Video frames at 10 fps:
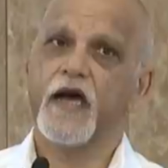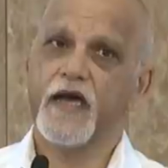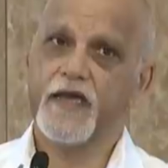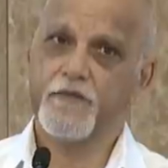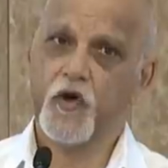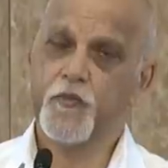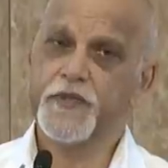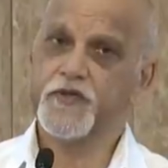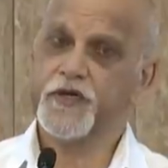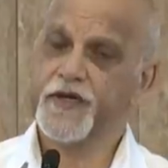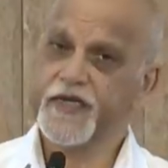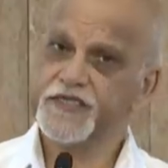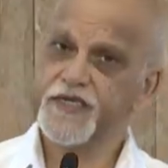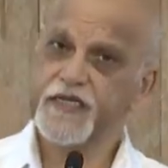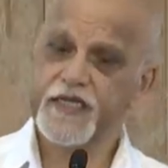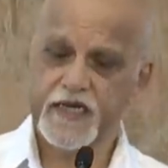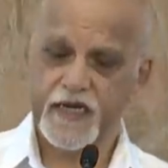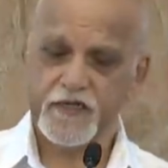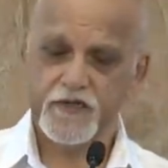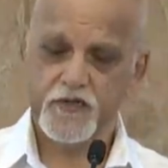I am open to correction here.
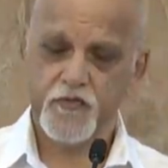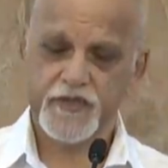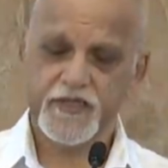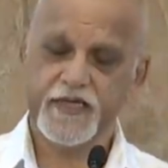I don't know what